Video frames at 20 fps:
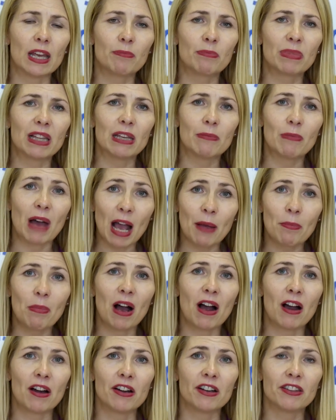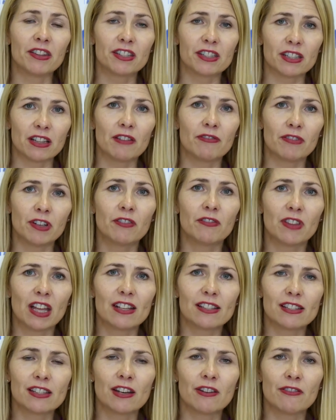play my part in the delivery of
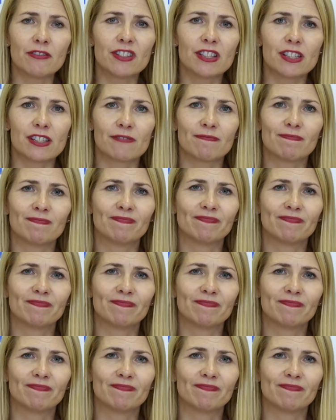that service.